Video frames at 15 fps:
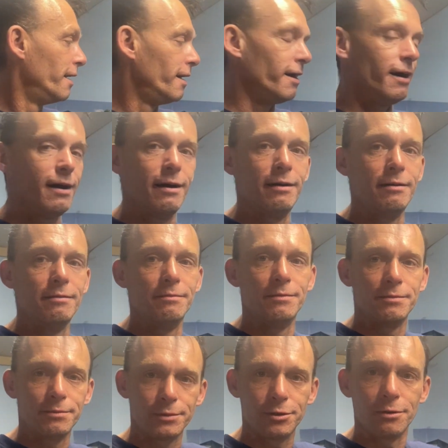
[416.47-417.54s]

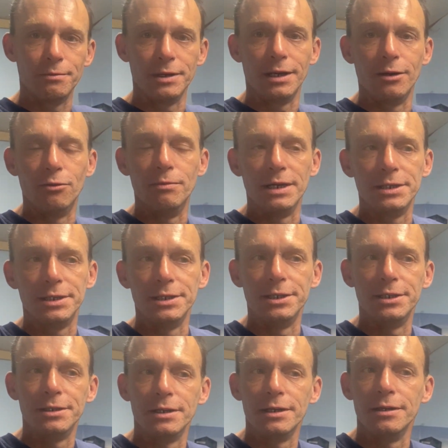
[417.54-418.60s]
drop me a little
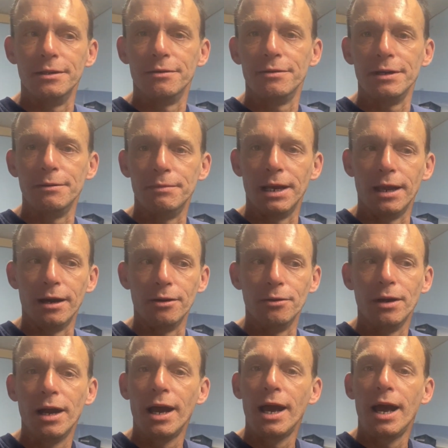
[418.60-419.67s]
message in the thing below.
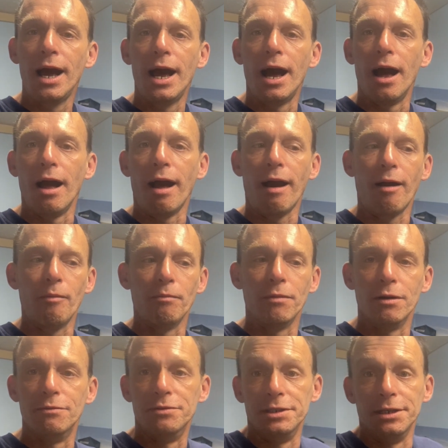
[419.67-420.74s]

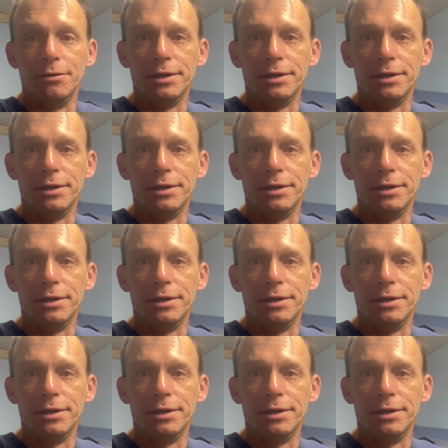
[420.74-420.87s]
Obviously it would